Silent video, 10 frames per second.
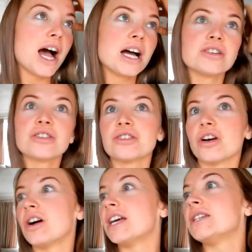I just
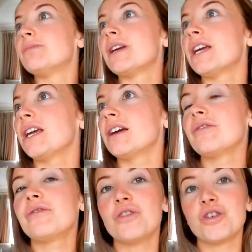thought it'd be
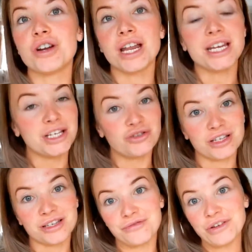fun and
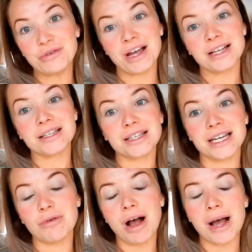interesting for you guys to
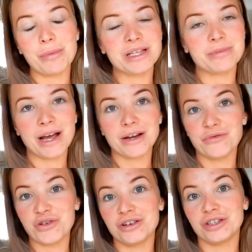see what happens behind
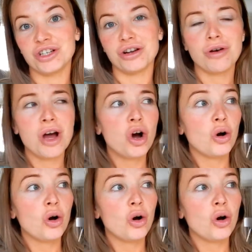a photo shoot,